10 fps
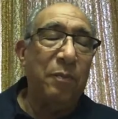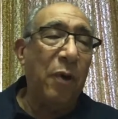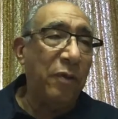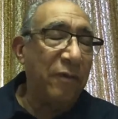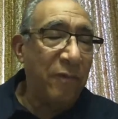
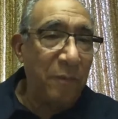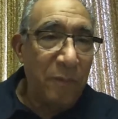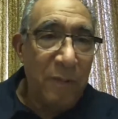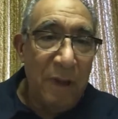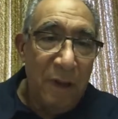both of them.
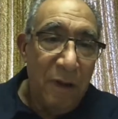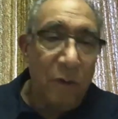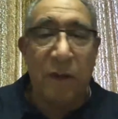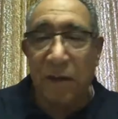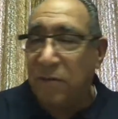
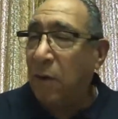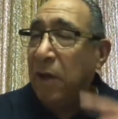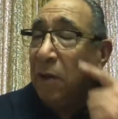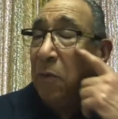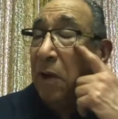Okay. So
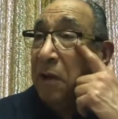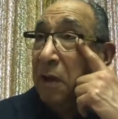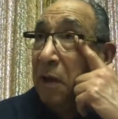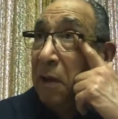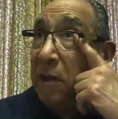
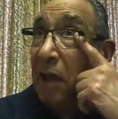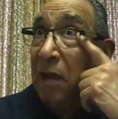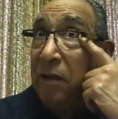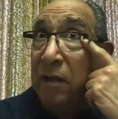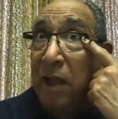anyway,
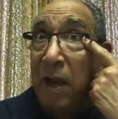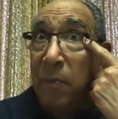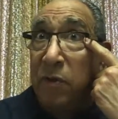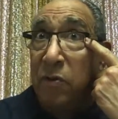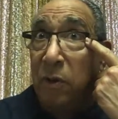yeah, that
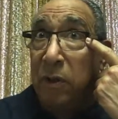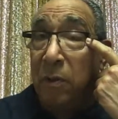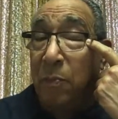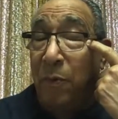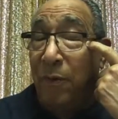happened to a little